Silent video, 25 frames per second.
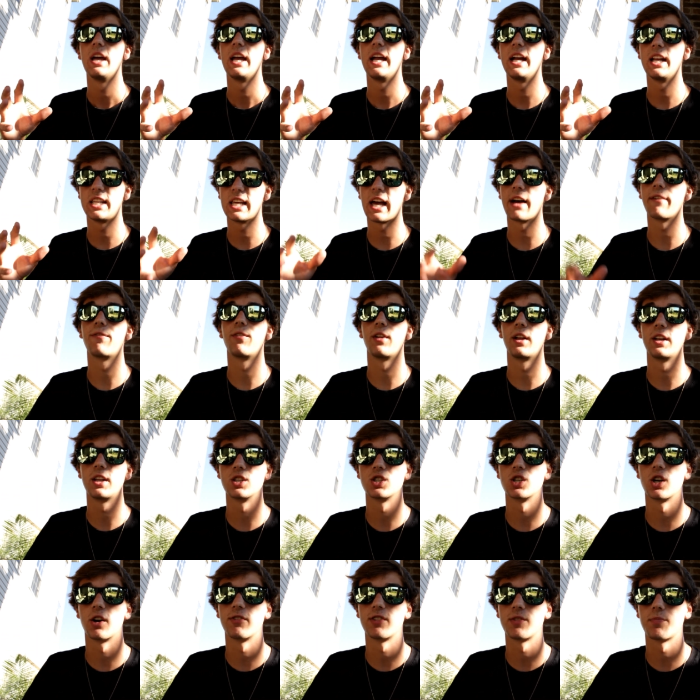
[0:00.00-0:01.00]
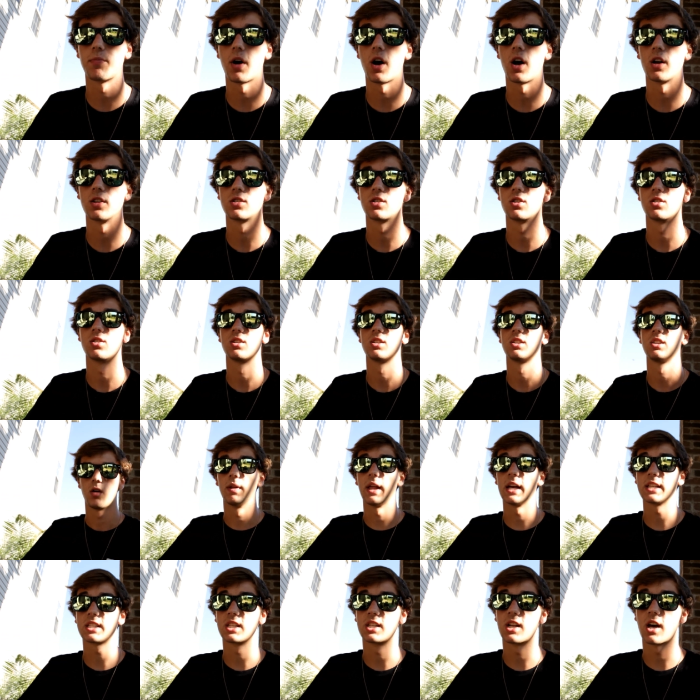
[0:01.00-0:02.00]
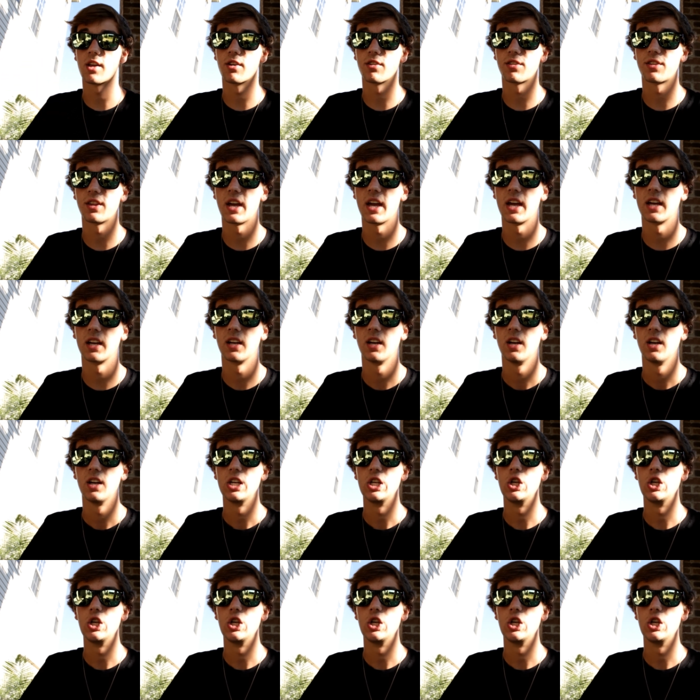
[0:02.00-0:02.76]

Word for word: He definitely deserves sponsors. But that's another thing.